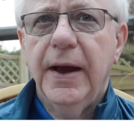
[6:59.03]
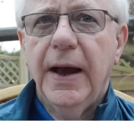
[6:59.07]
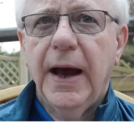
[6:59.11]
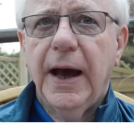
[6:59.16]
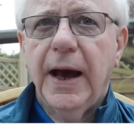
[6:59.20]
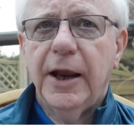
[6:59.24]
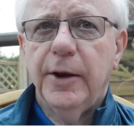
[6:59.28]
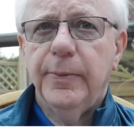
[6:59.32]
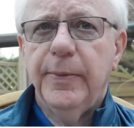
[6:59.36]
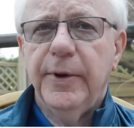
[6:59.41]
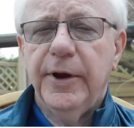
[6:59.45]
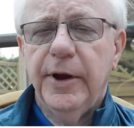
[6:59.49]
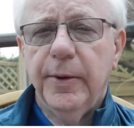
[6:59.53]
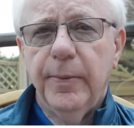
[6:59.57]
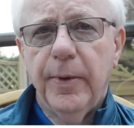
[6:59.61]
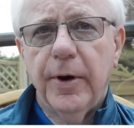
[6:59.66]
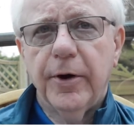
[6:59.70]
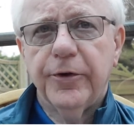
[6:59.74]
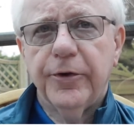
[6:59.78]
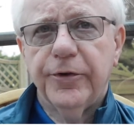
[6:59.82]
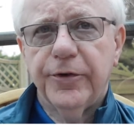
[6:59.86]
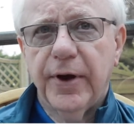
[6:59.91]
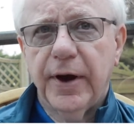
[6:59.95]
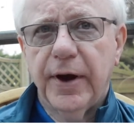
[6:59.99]
aluminium
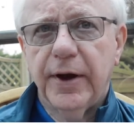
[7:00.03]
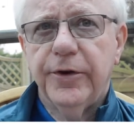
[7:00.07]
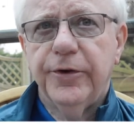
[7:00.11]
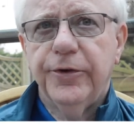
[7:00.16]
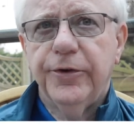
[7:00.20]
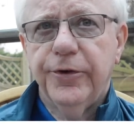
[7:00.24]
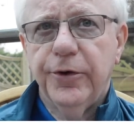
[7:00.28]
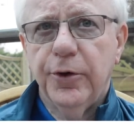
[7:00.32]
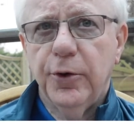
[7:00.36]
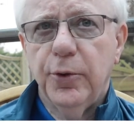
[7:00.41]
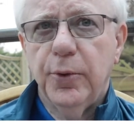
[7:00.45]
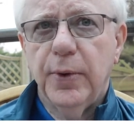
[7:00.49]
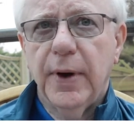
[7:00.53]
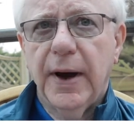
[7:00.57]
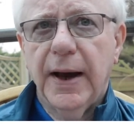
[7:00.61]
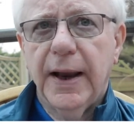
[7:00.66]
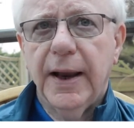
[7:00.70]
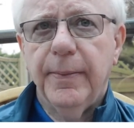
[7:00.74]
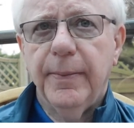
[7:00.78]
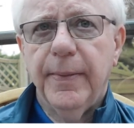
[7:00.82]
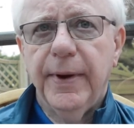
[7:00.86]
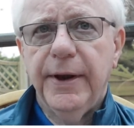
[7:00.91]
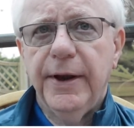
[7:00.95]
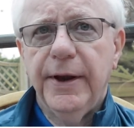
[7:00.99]
oxide to
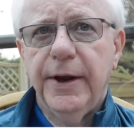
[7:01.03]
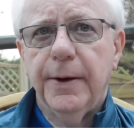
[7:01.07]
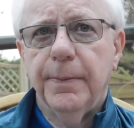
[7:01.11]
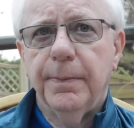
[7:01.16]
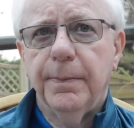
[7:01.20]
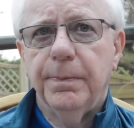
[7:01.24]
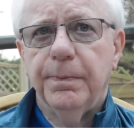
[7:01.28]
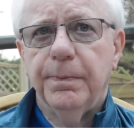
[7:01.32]
aluminium.